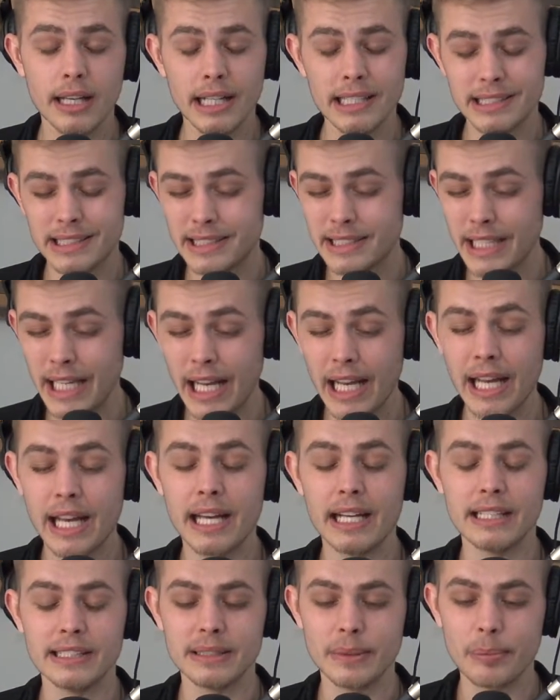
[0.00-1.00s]
It's
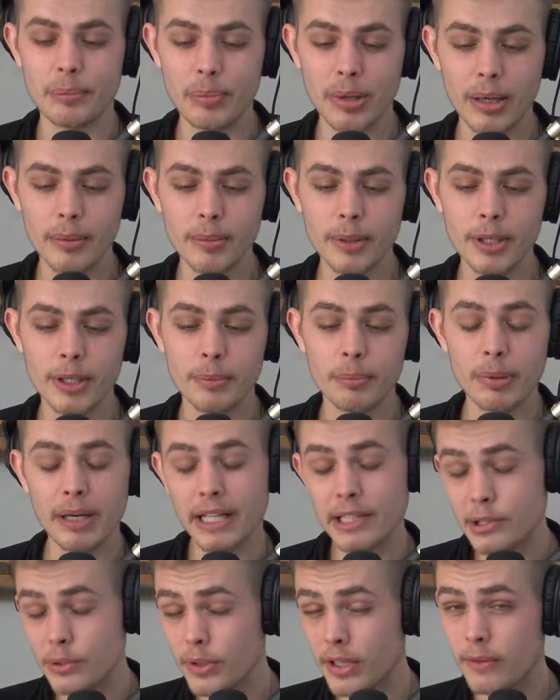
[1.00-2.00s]
sad. It's a bummer.
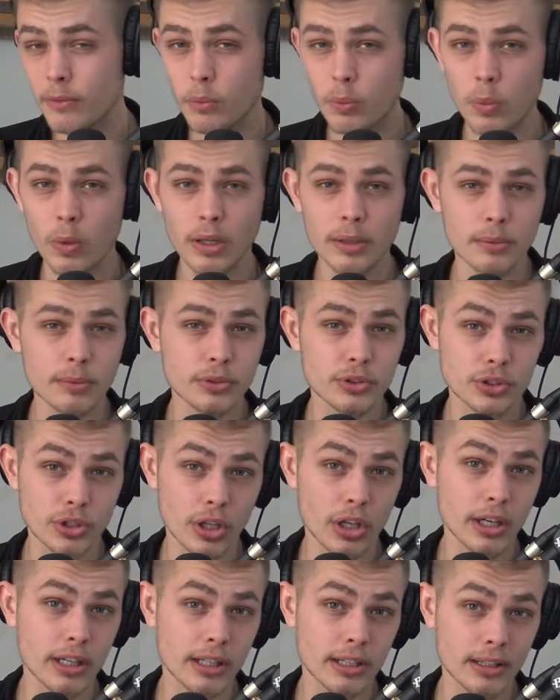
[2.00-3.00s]
But I do have one
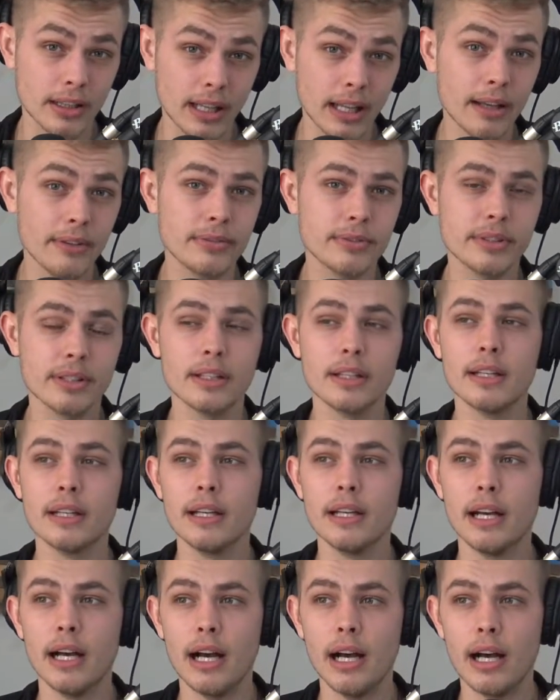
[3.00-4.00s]
shark left,
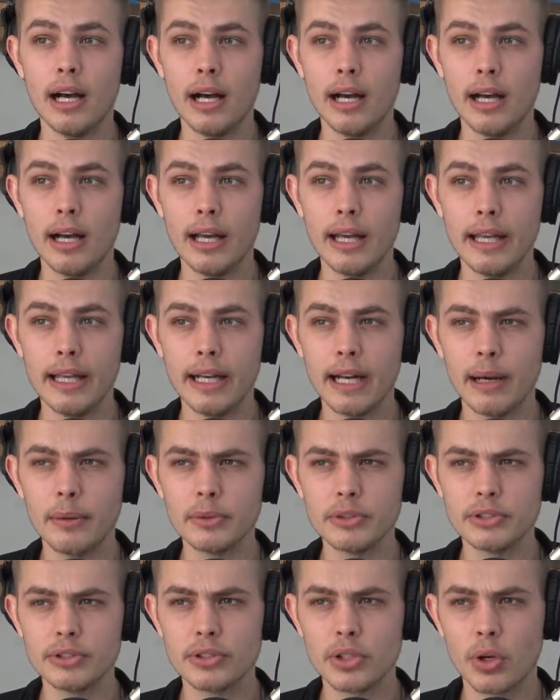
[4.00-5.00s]
uh, and I
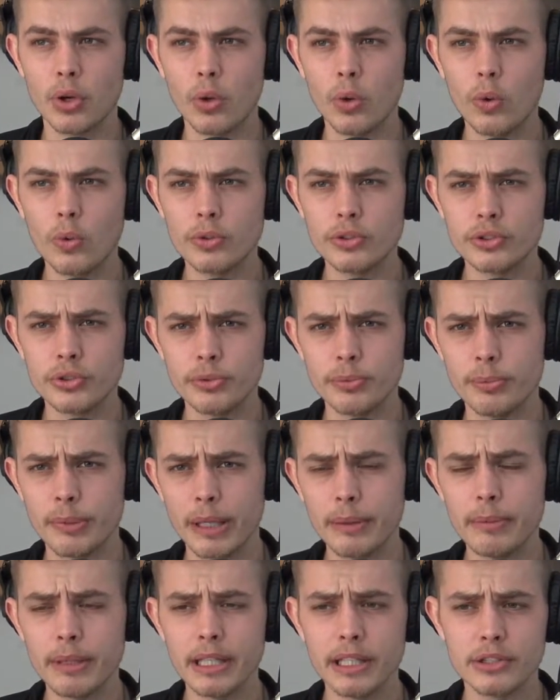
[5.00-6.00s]
was told to
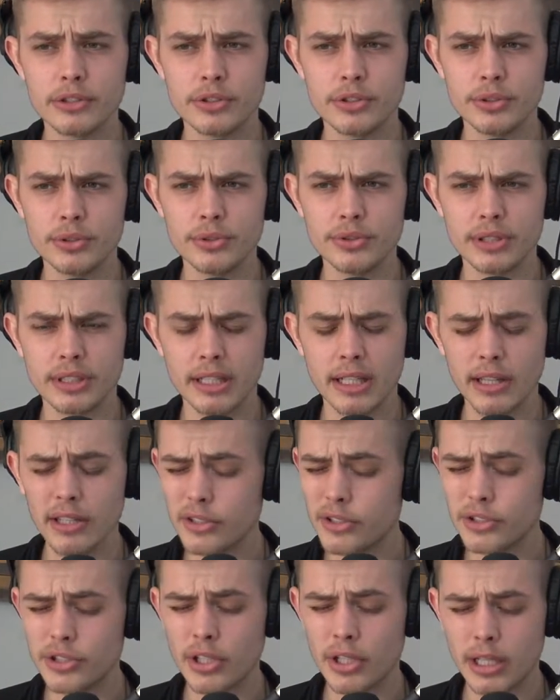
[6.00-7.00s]
maybe introduce
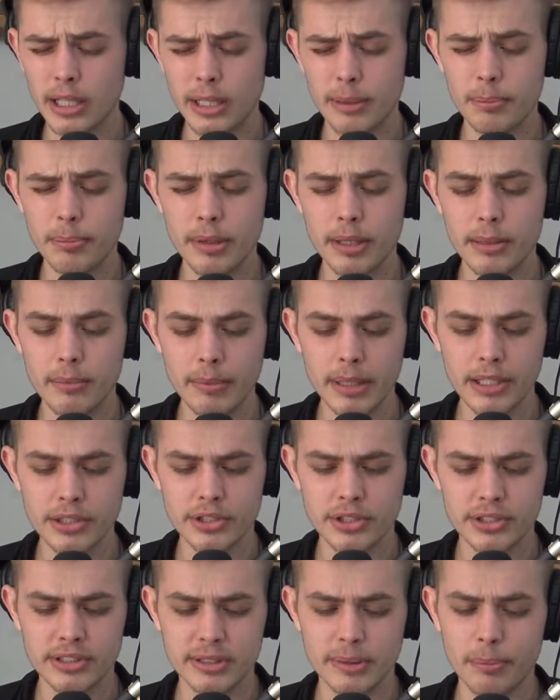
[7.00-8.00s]
another shark, but make
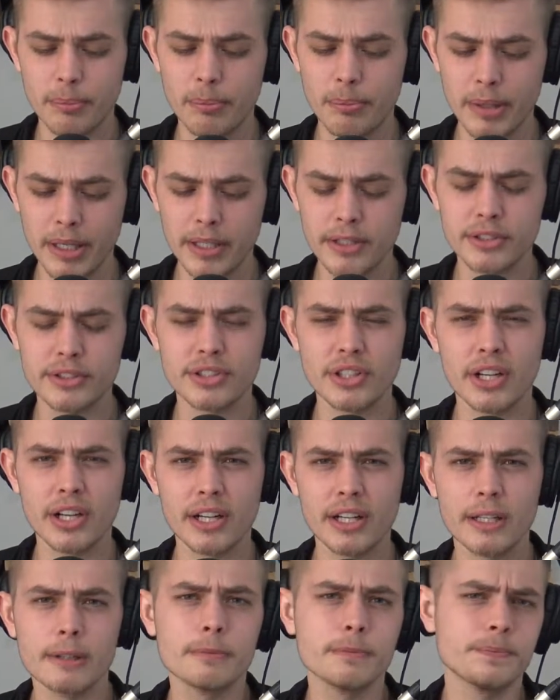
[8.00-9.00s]
sure it's a bigger
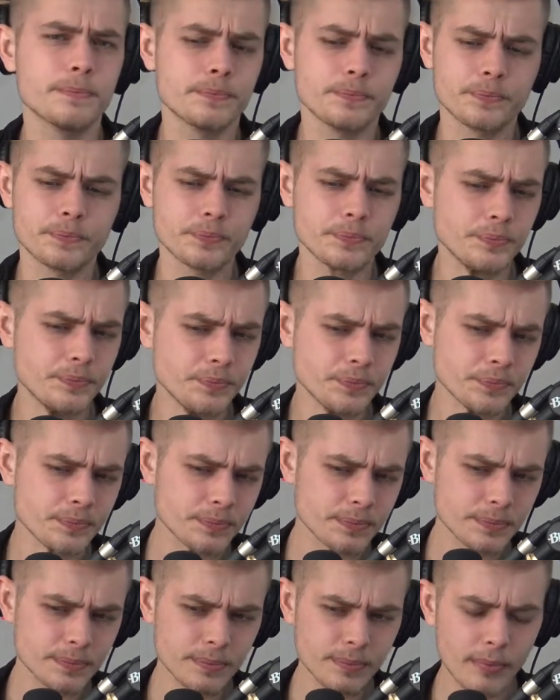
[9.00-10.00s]
shark.
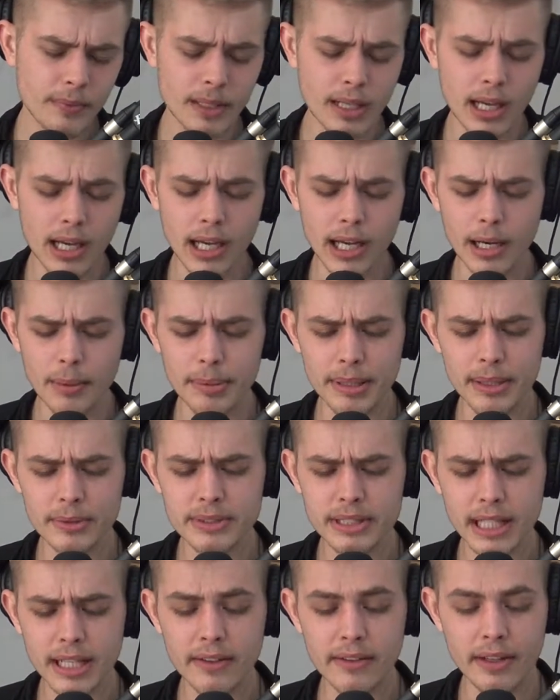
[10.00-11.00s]
Uh, but that
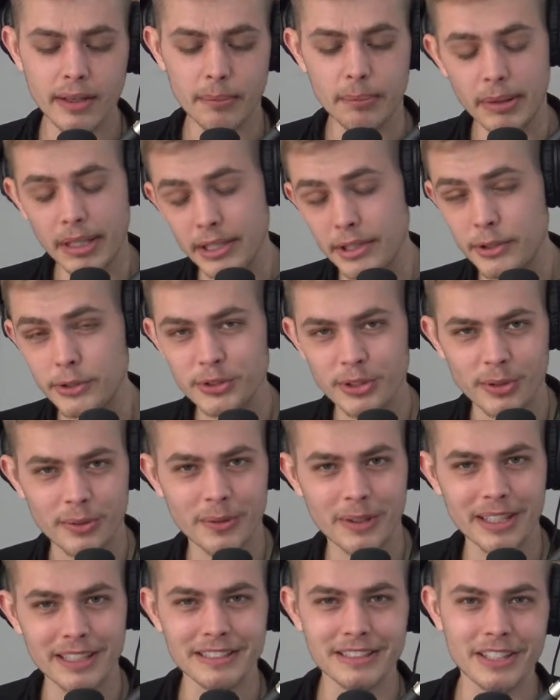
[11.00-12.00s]
was kind of like big news. I
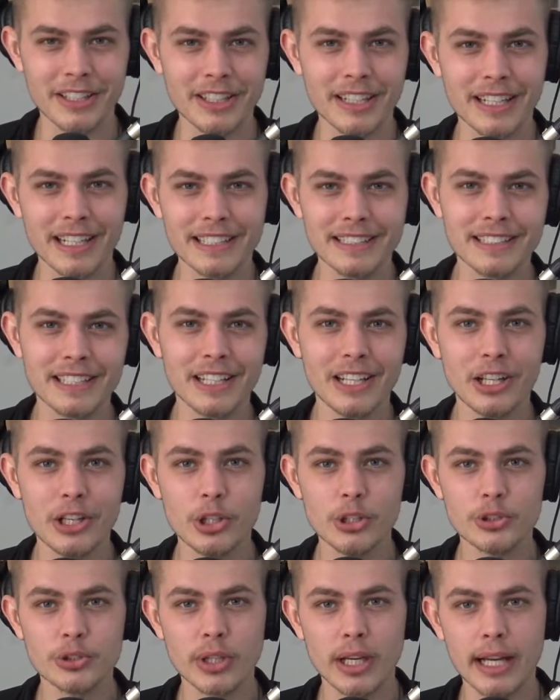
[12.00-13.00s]
want to tell you guys.
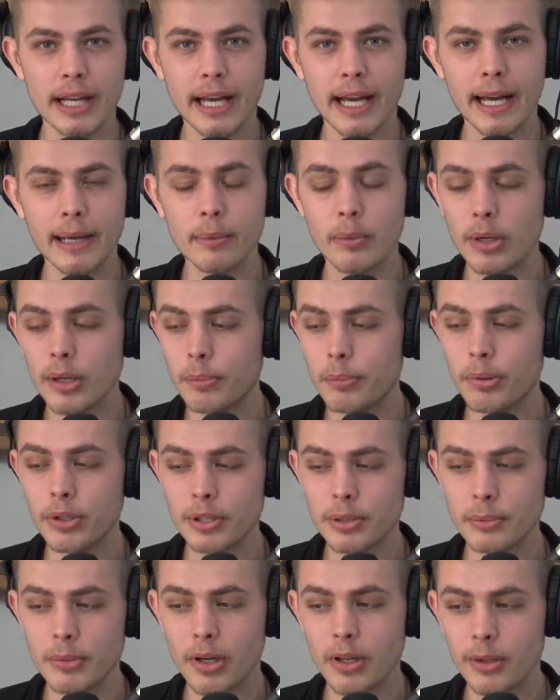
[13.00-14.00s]
So I, I want to
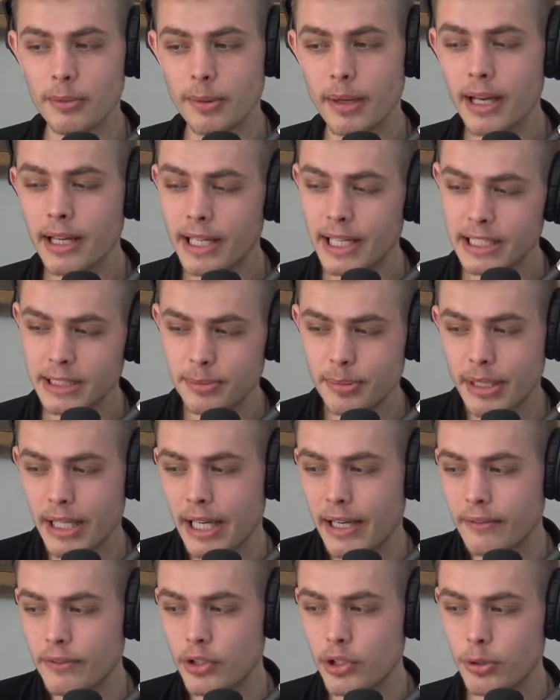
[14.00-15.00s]
put them on the podcast, but
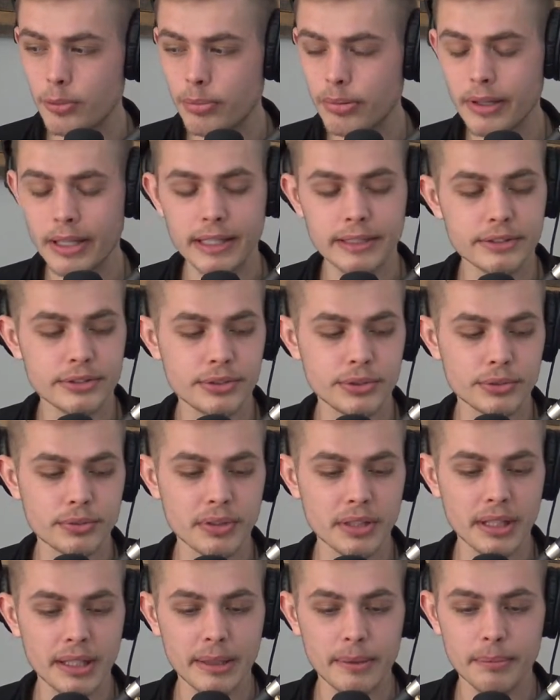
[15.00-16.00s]
I have no place to
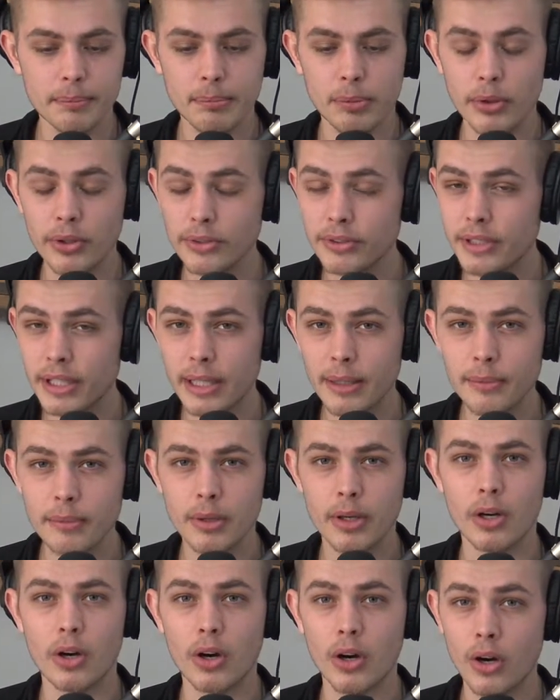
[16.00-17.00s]
really put
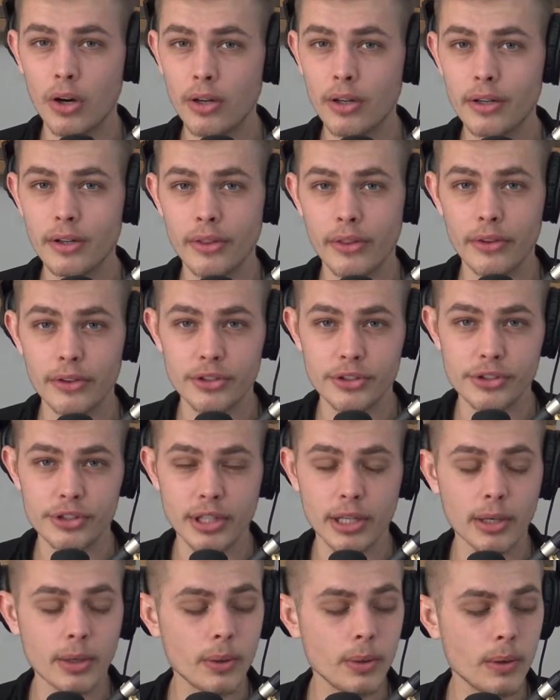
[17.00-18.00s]
them on the
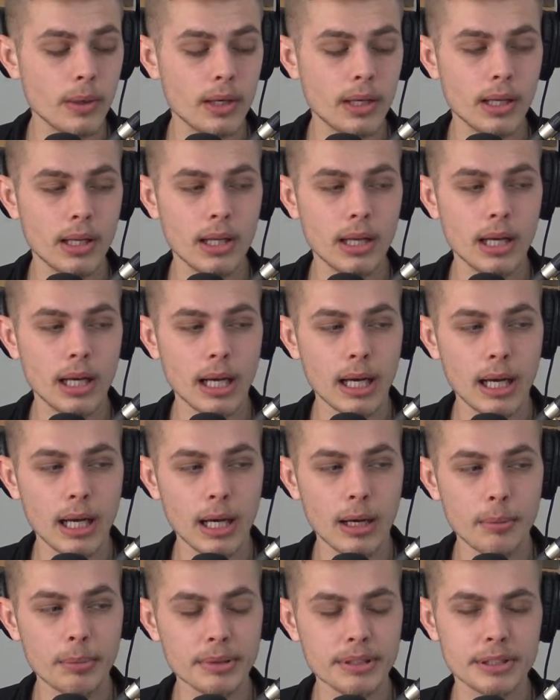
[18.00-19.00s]
show.
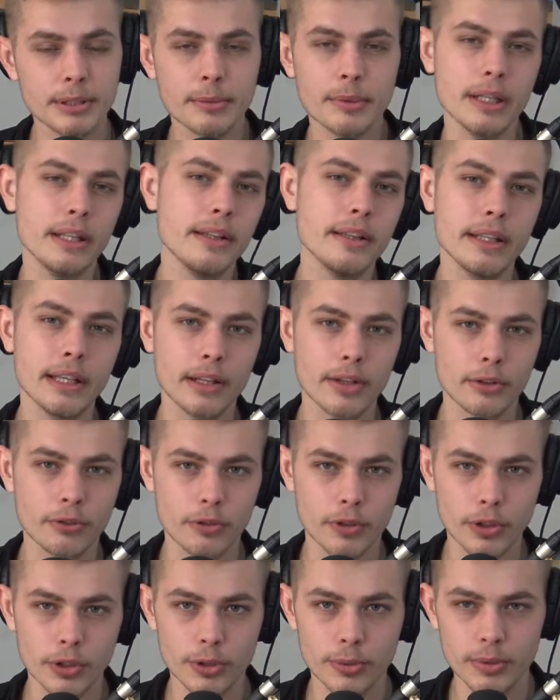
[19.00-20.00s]
Uh, but they're in the other
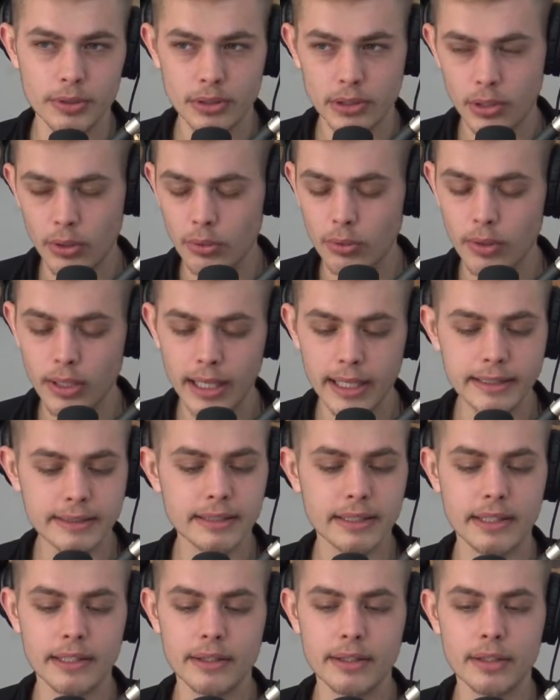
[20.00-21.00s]
room. There's a little
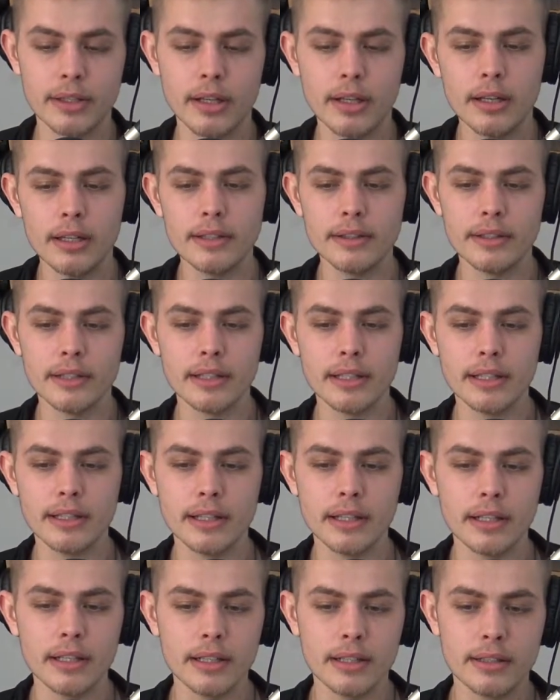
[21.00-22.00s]
light in the in the in
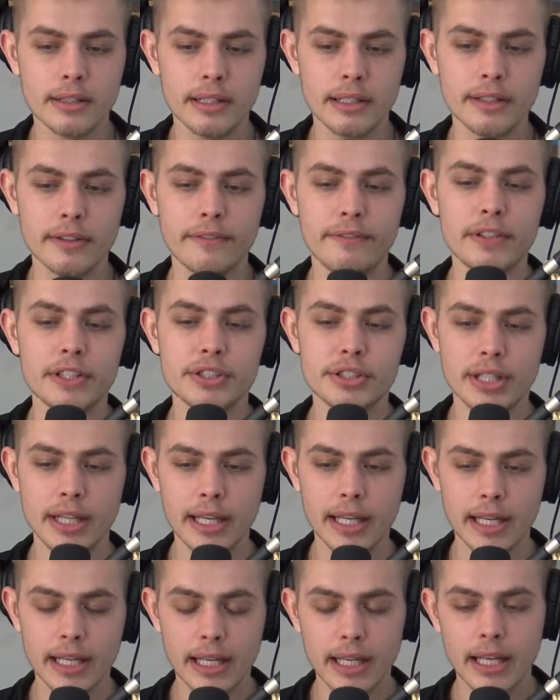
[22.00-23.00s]
the in the fish
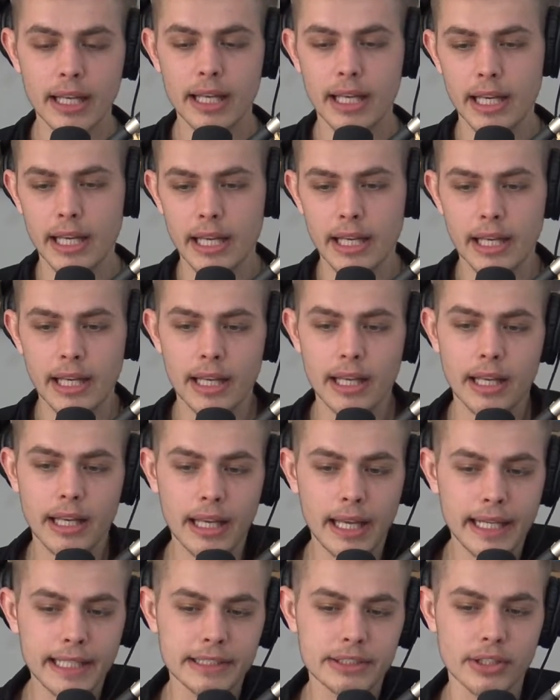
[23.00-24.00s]
tank,
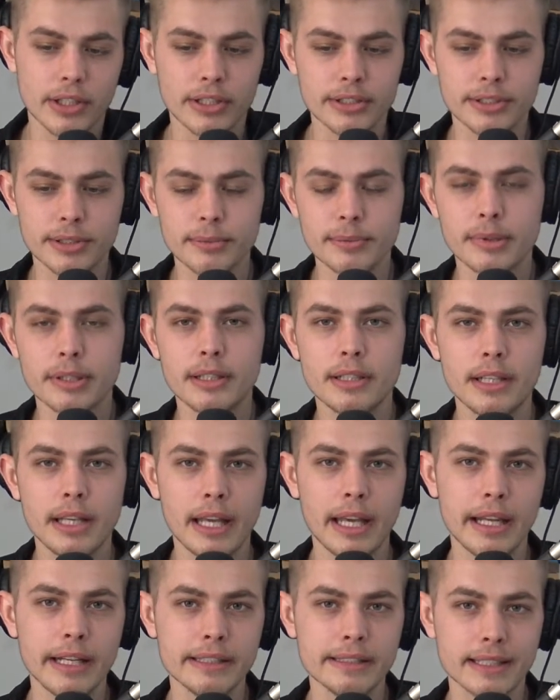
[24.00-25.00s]
and he's awesome.
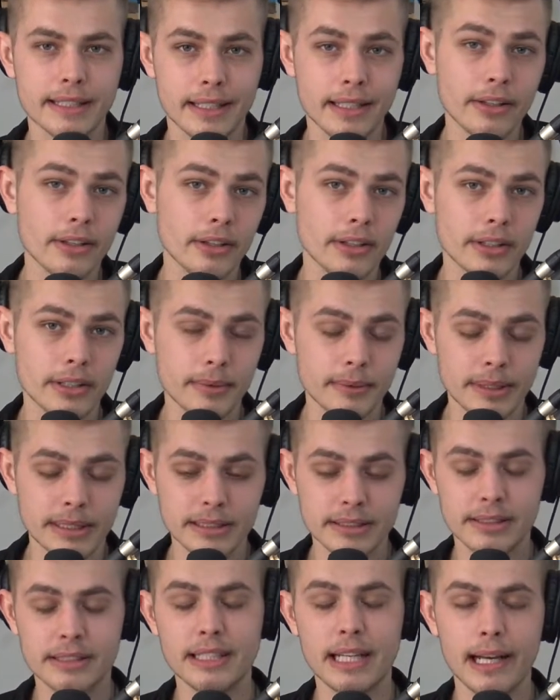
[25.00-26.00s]
And he's a killer. I mean,
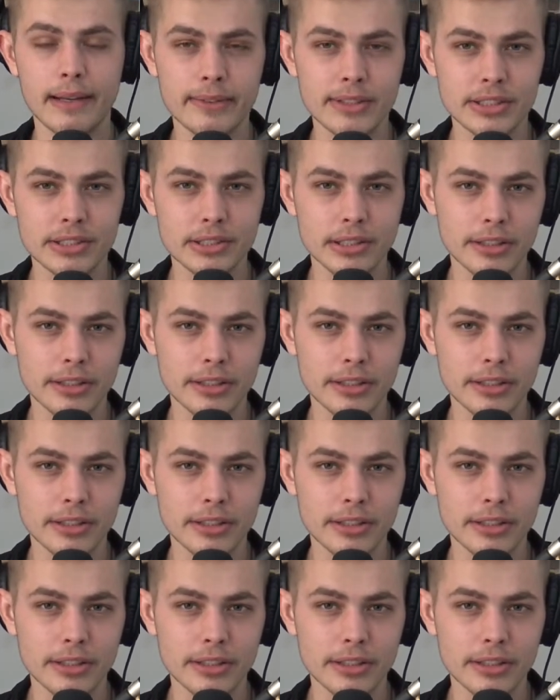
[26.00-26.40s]
he's a savage.